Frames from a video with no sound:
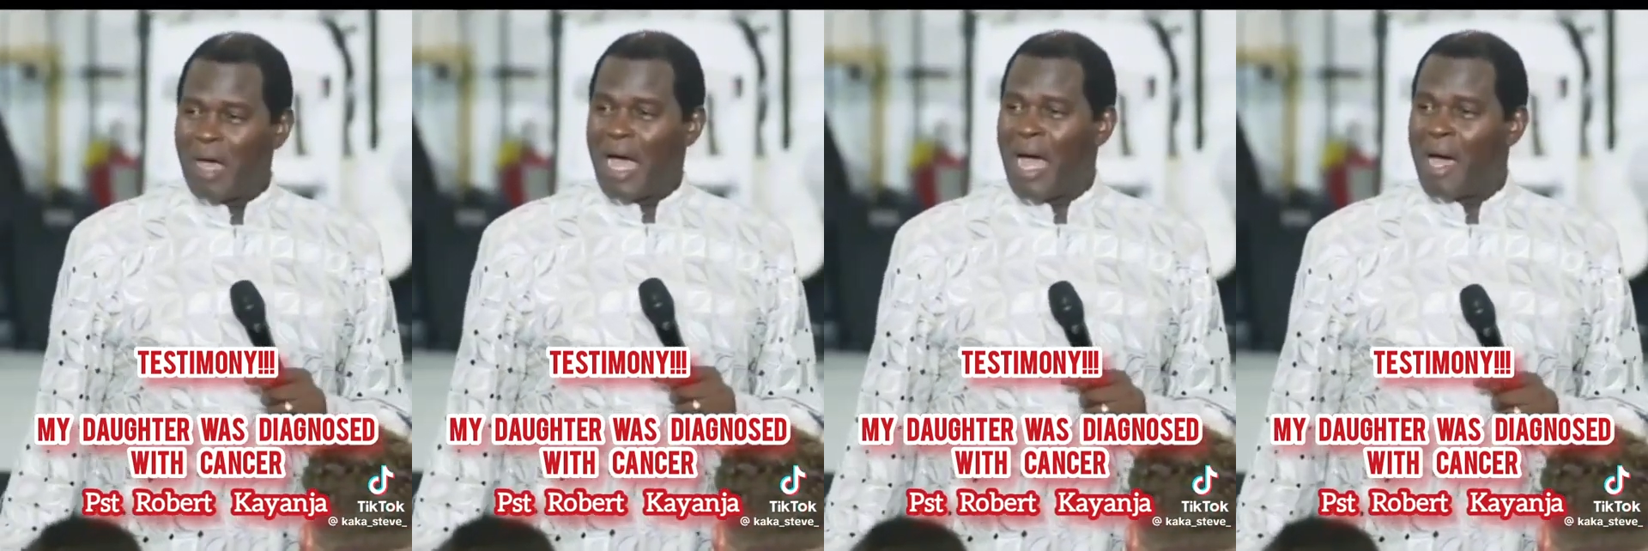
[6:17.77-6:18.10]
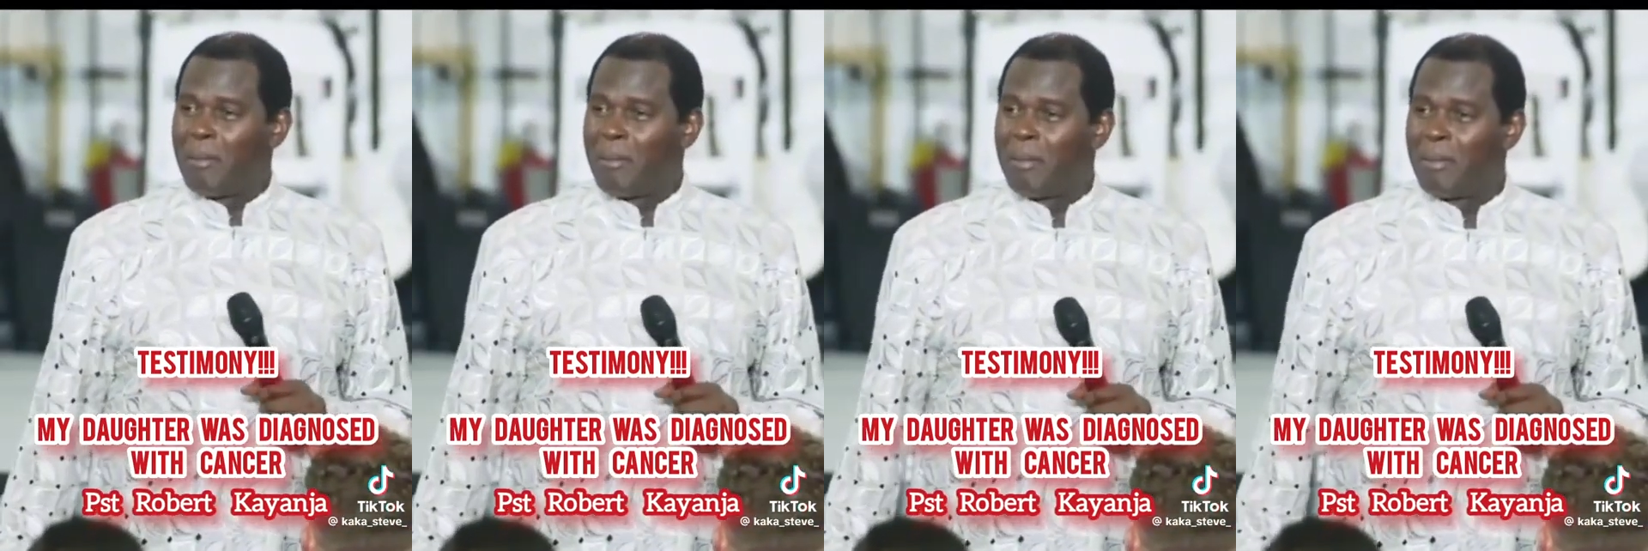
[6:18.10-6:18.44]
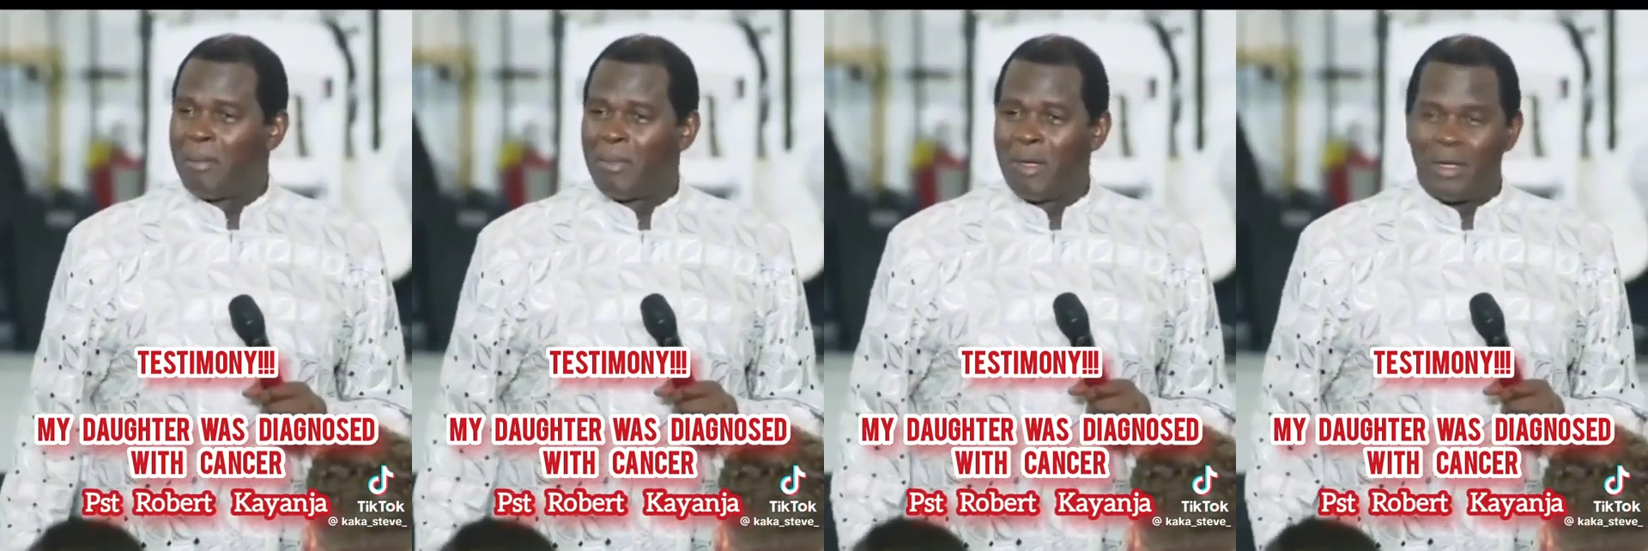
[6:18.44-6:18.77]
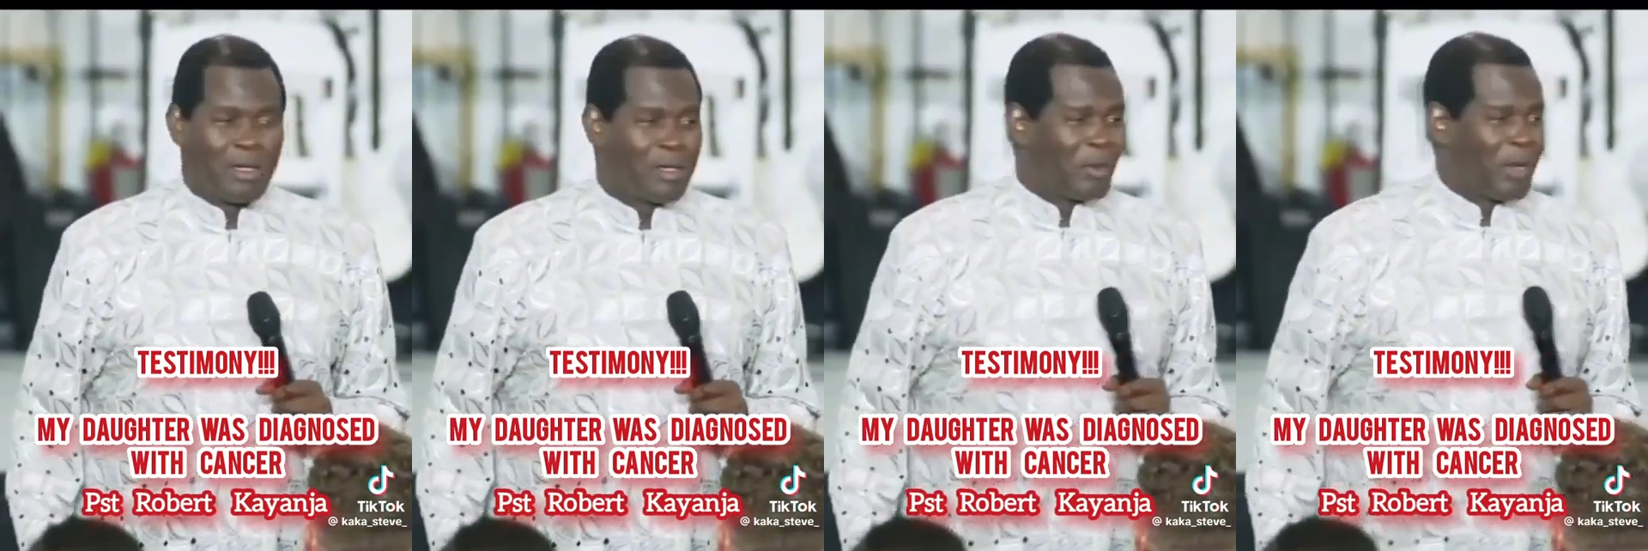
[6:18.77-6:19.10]
Mom,
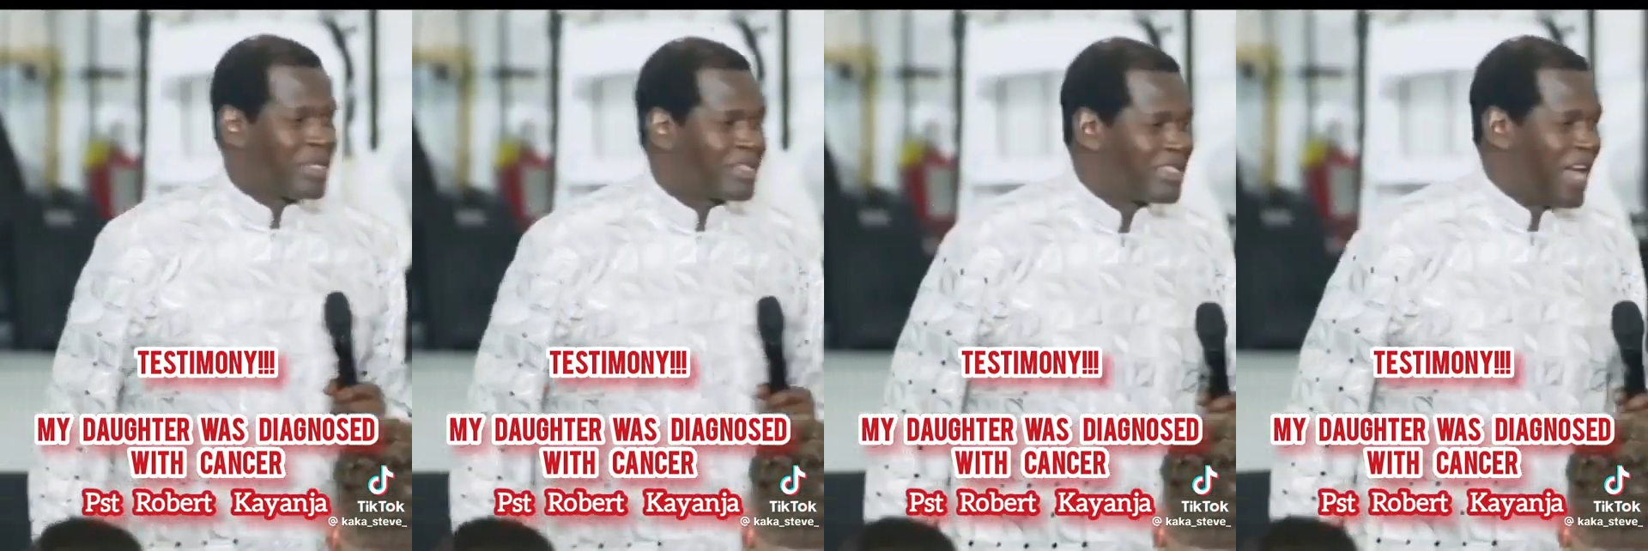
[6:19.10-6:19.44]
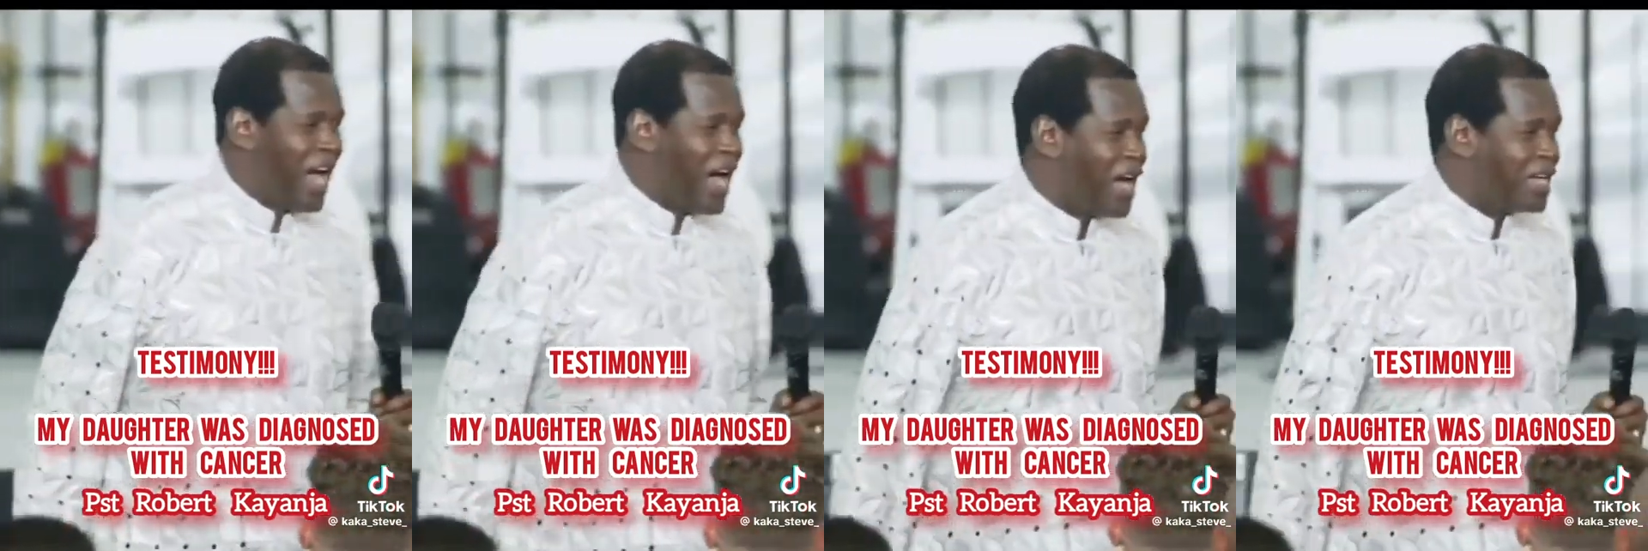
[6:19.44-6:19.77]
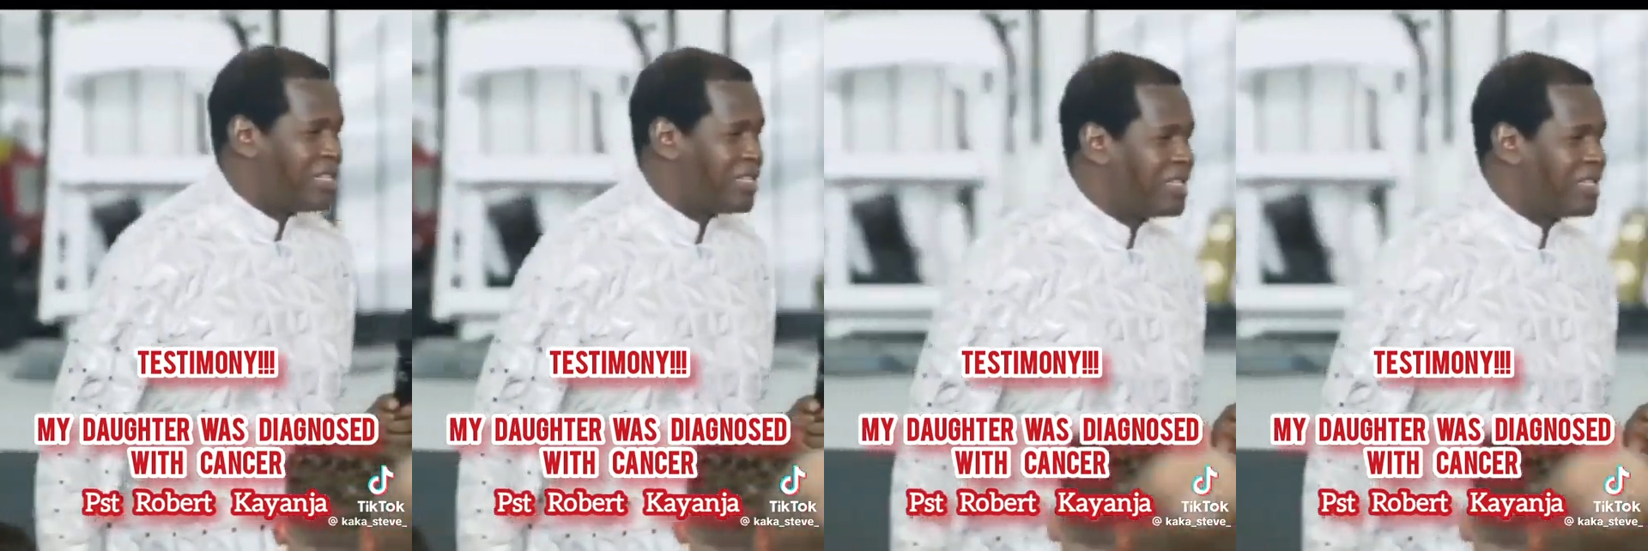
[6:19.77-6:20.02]
where's Dad?